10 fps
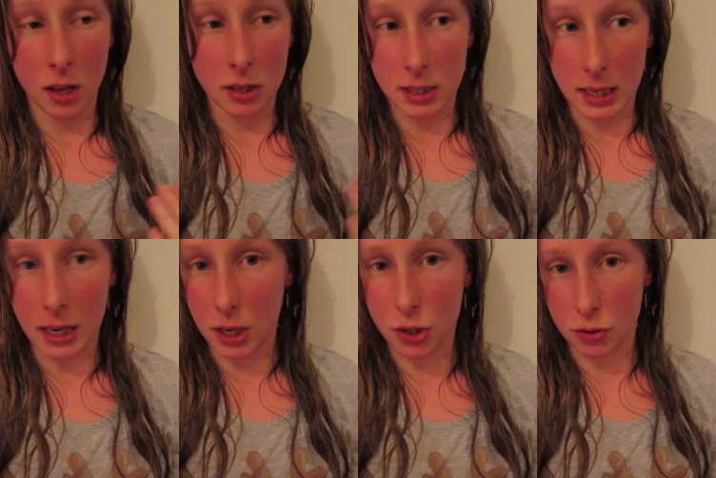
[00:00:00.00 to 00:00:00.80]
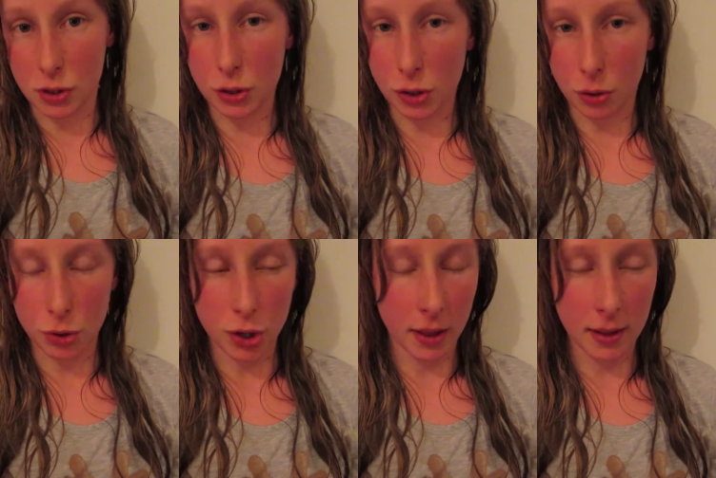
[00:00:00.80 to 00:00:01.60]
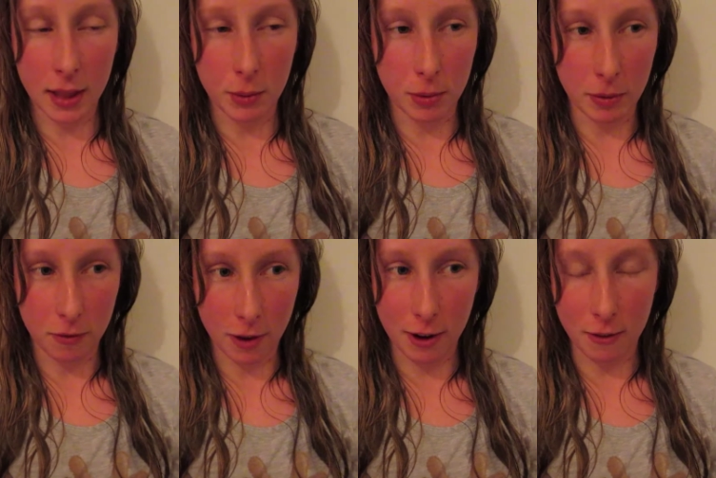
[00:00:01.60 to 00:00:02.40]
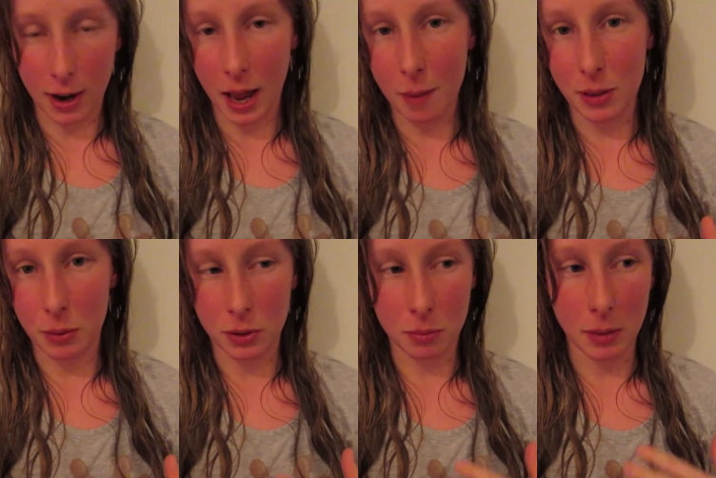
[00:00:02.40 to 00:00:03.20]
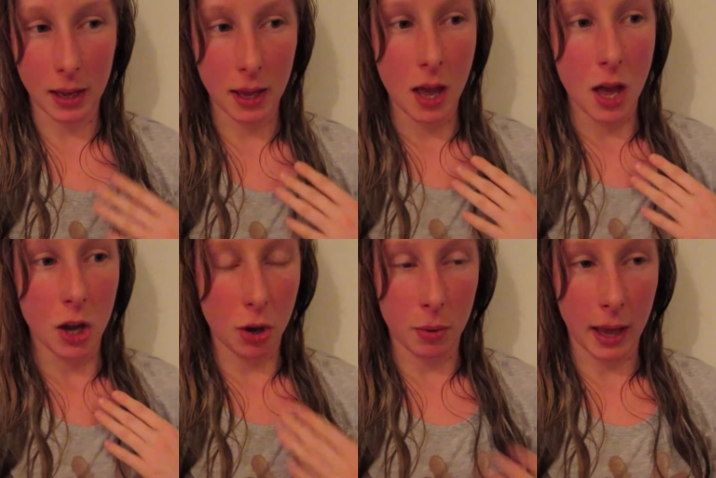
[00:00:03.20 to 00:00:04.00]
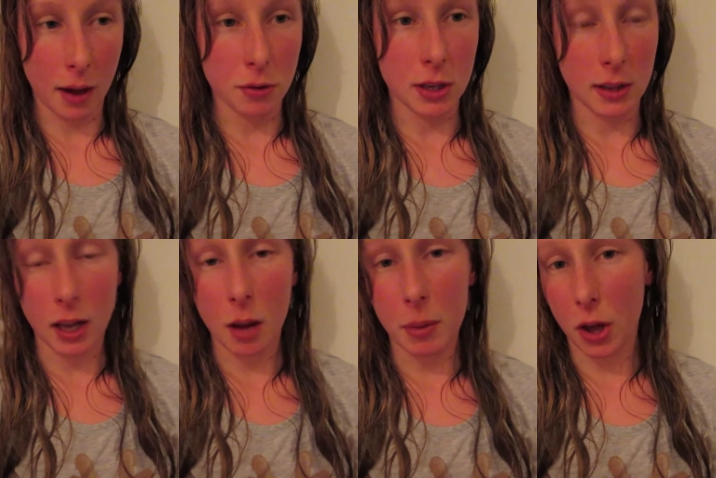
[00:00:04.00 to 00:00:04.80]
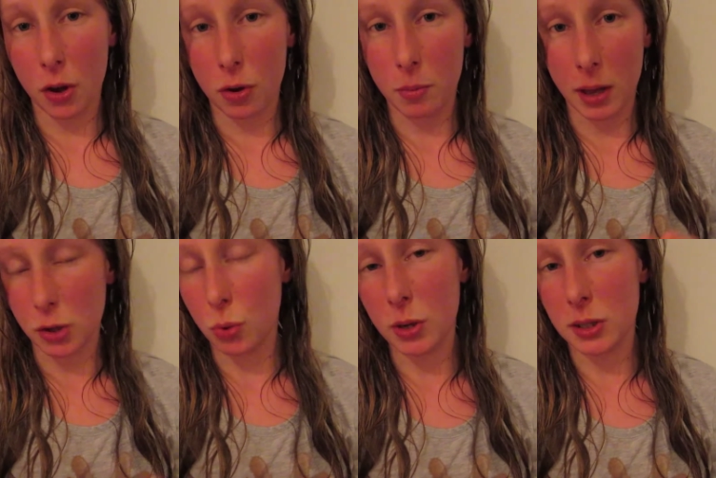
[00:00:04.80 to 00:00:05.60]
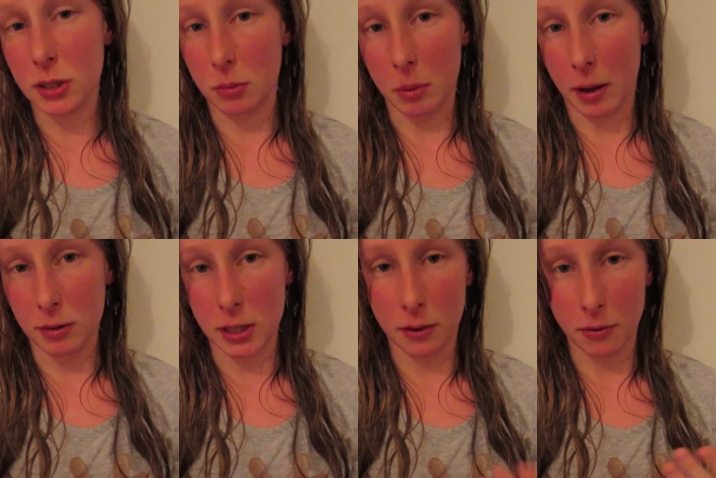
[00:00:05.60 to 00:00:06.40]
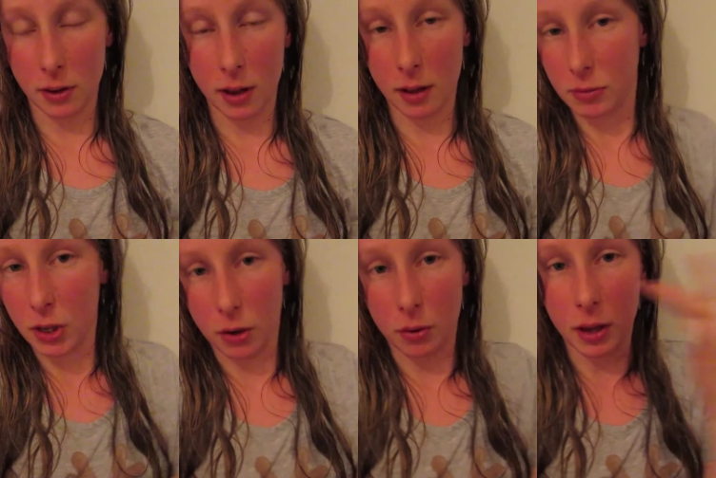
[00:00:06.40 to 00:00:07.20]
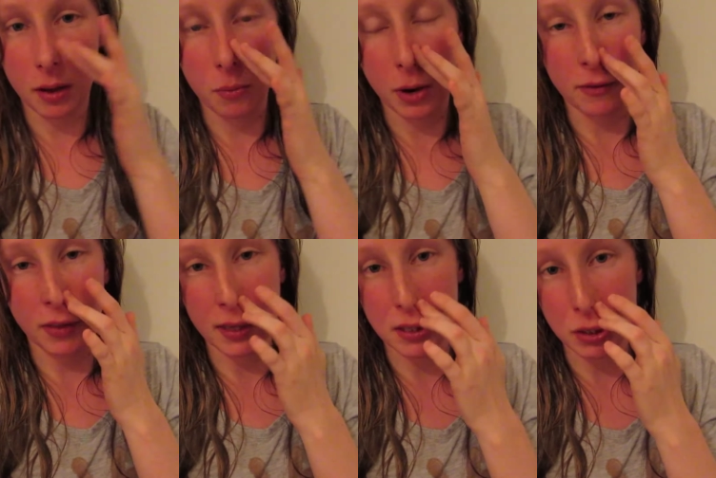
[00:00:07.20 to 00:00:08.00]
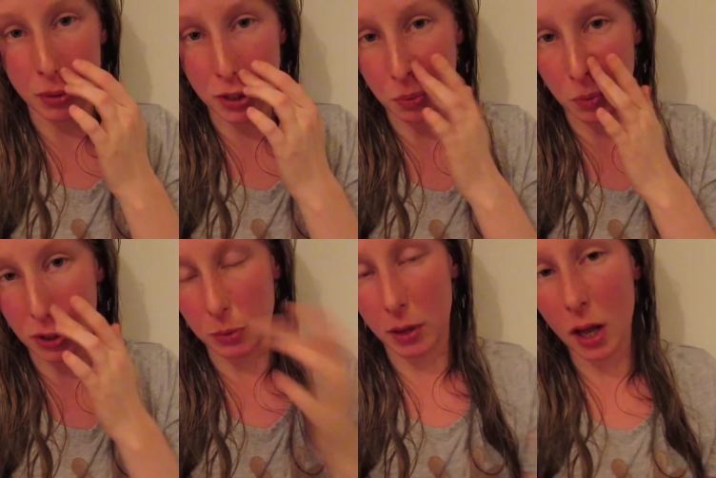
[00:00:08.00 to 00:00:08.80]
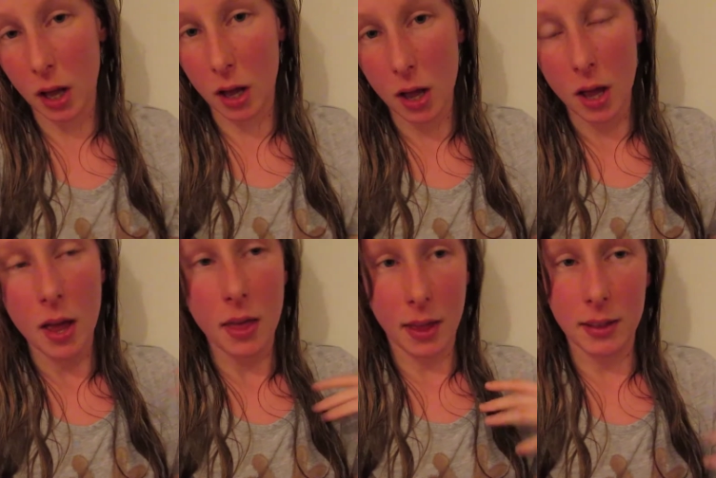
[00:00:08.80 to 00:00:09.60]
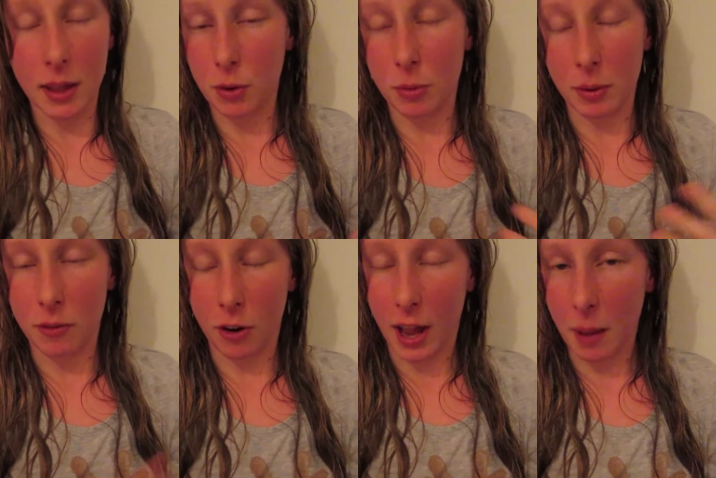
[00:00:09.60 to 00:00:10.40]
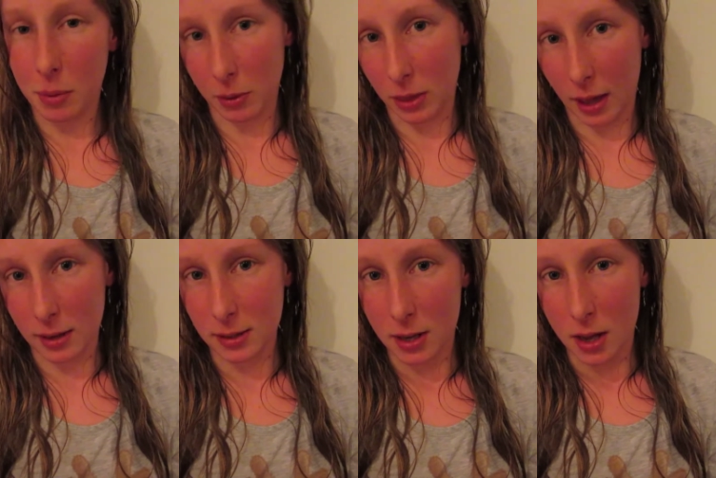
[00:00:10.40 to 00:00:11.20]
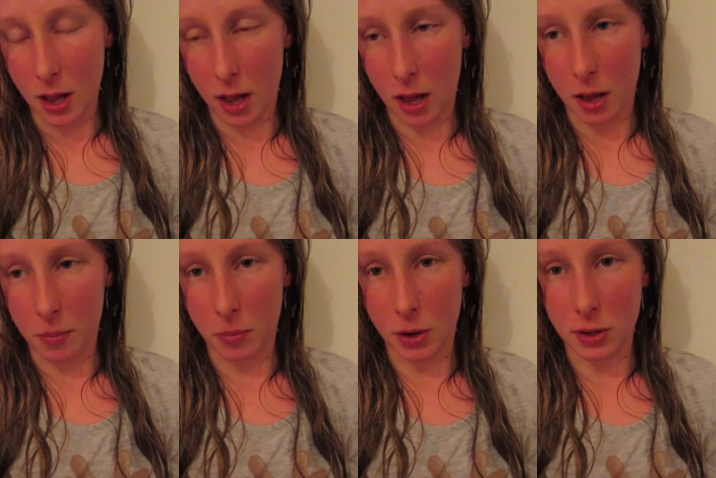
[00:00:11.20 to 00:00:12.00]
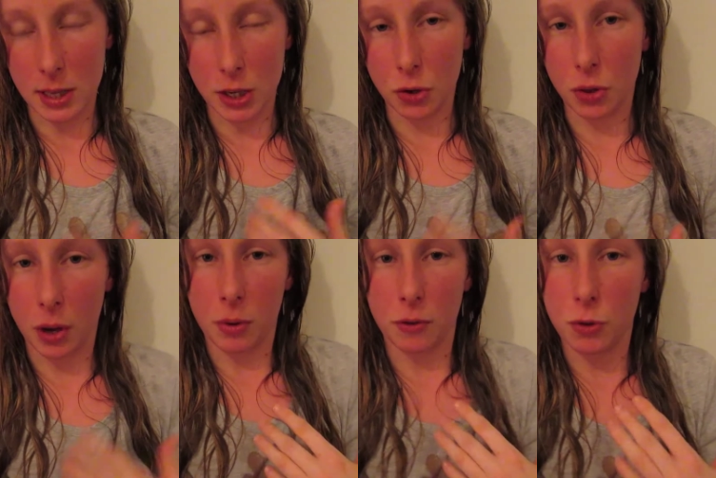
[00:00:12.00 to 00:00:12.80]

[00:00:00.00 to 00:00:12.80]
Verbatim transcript: teenager as an adult, I think they would have been very, very happy with me going out and then coming home and talking to them about it. If you know, whenever that situation were to occur, I think they would have been very happy with that um, because they knew that I would have